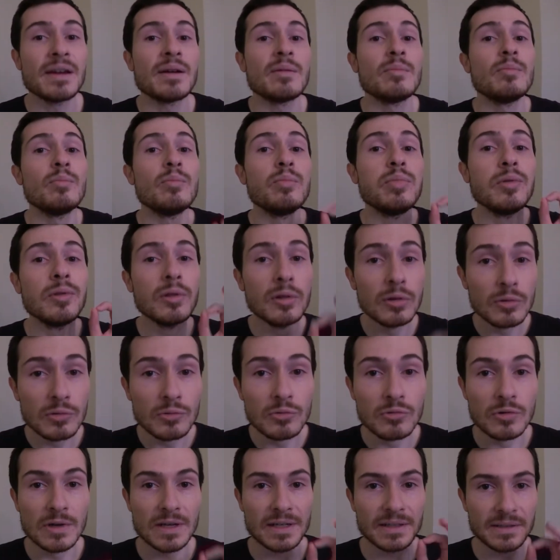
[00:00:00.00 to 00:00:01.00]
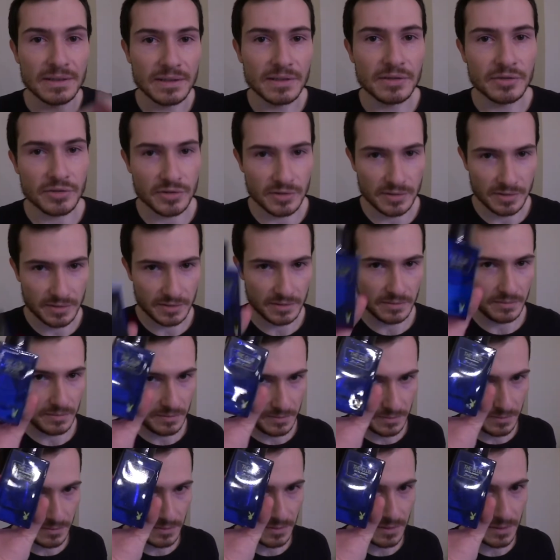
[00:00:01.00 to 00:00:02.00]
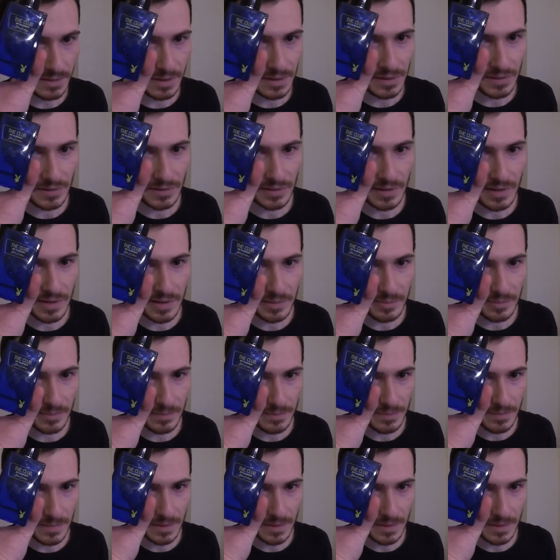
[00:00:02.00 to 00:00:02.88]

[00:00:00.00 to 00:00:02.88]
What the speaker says: Blue Edition this time.